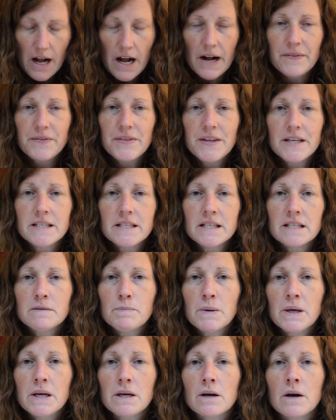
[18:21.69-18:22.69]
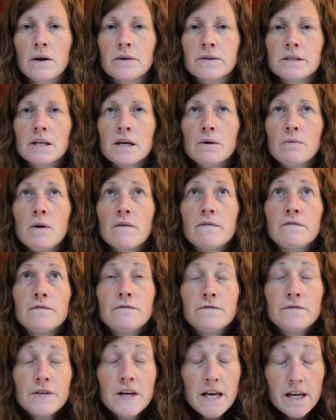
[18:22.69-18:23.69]
And this is because they were
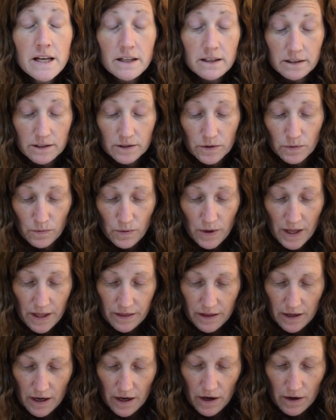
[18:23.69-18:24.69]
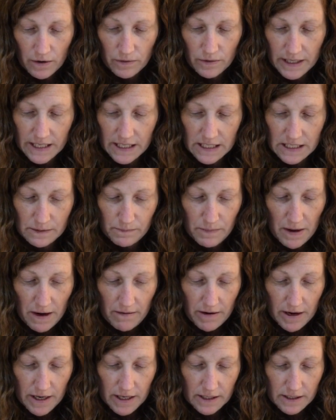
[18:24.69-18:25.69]
filled with the Holy
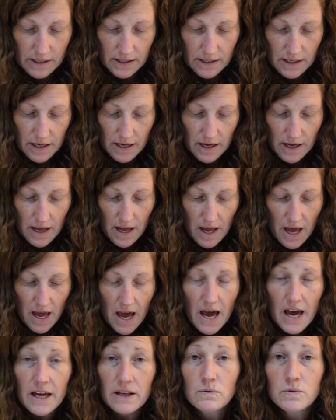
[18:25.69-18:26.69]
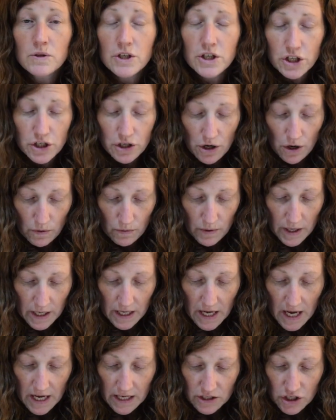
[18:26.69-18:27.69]
Spirit and were
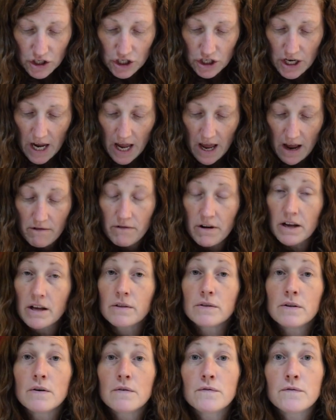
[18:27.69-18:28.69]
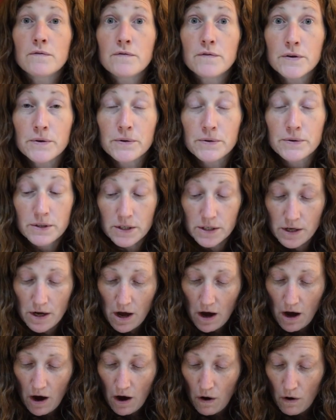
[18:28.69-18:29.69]
showing and sharing the fruit
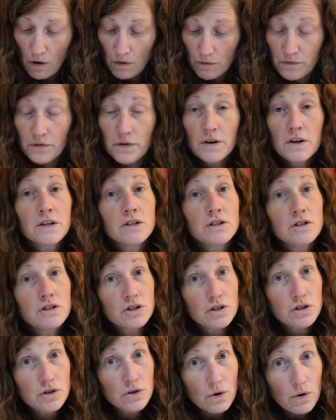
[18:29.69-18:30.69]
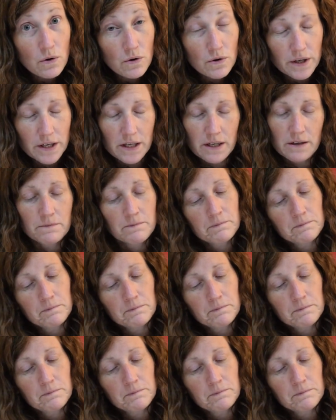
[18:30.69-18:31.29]
of joy.